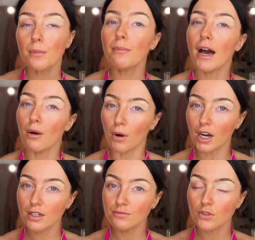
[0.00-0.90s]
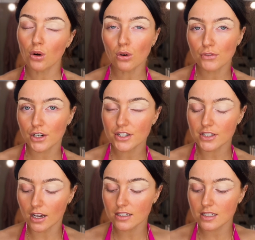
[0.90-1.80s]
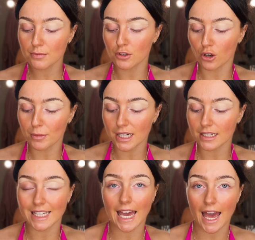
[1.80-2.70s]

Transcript: power over her sons, predominantly